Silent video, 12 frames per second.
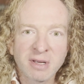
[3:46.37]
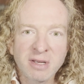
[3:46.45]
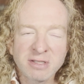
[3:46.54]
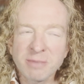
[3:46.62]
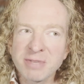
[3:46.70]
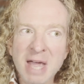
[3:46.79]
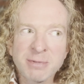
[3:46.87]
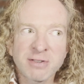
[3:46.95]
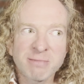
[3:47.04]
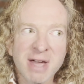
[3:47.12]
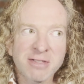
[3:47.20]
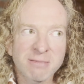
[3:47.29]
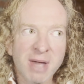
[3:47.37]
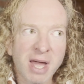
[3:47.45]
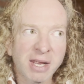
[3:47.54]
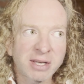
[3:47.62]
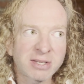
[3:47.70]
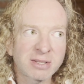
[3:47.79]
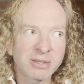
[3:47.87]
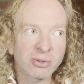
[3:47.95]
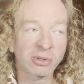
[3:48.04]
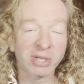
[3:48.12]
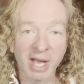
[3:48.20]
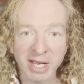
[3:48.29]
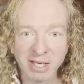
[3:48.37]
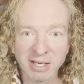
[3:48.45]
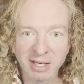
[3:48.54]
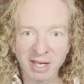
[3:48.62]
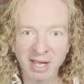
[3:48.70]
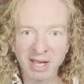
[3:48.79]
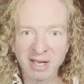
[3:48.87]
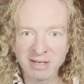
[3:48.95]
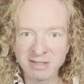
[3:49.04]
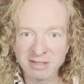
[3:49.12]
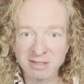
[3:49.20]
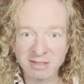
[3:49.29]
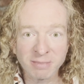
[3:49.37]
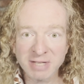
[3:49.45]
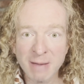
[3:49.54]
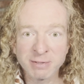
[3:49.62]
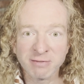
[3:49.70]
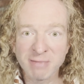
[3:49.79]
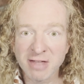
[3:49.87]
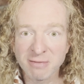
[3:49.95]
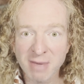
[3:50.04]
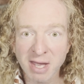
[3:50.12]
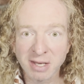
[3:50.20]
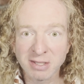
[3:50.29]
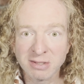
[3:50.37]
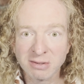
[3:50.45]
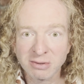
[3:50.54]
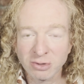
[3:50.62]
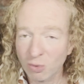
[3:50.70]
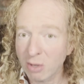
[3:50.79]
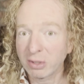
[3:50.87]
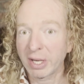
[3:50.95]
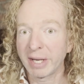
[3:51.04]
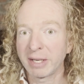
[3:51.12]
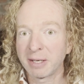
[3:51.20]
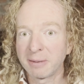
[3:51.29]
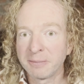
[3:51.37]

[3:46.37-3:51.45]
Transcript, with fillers: Some types of mathematics you'll like, and some types of mathematics you won't like.